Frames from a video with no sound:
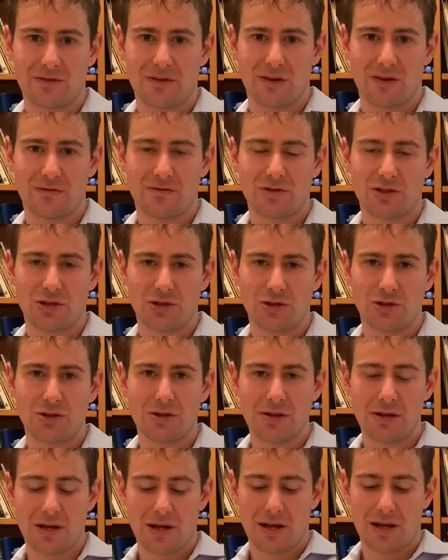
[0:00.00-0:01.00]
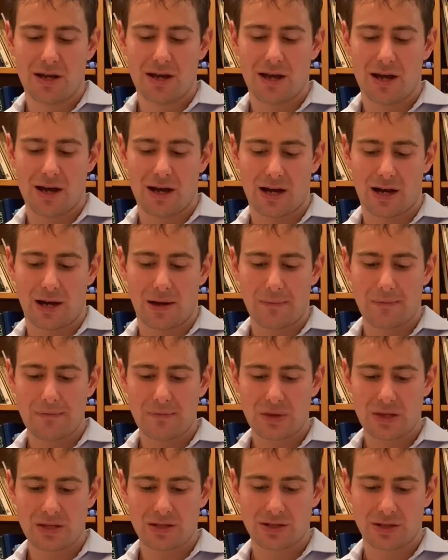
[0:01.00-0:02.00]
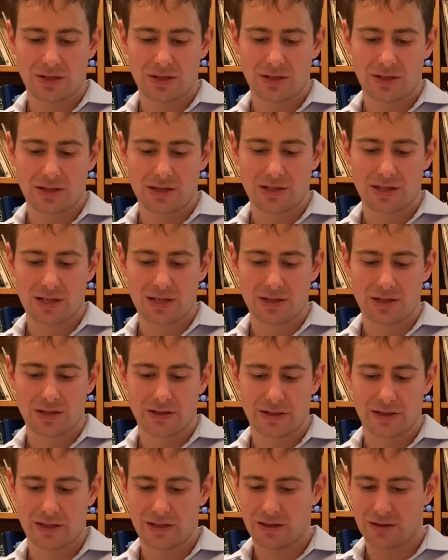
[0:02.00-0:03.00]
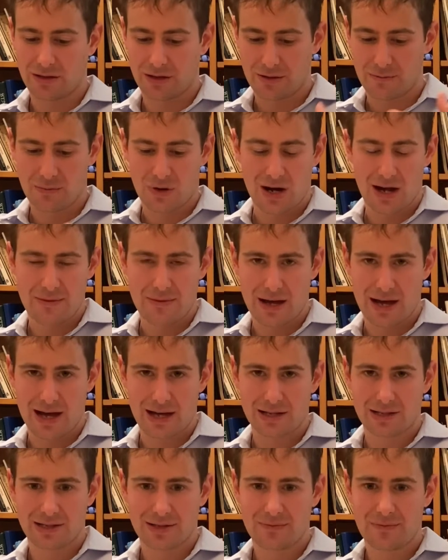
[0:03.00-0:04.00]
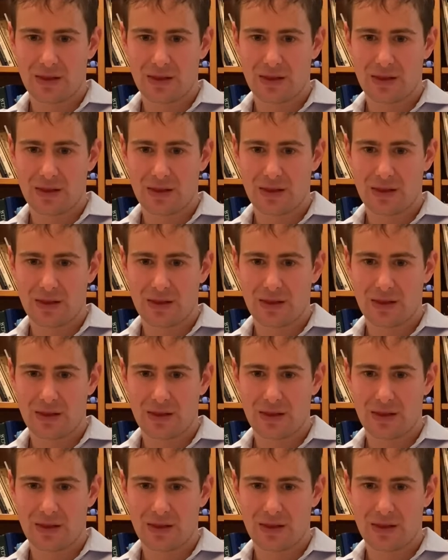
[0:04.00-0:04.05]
of June. So essentially, buybacks